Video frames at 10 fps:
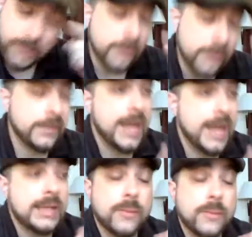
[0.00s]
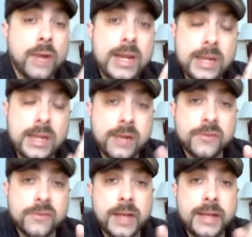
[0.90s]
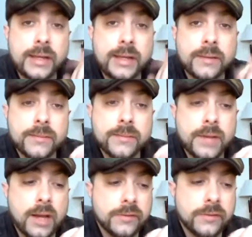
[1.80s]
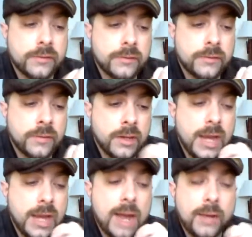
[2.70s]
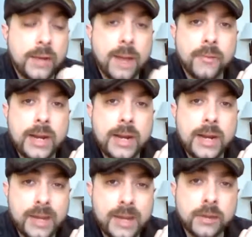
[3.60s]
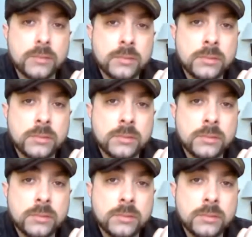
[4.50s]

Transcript: scanning the brain and understanding us and how we operate better,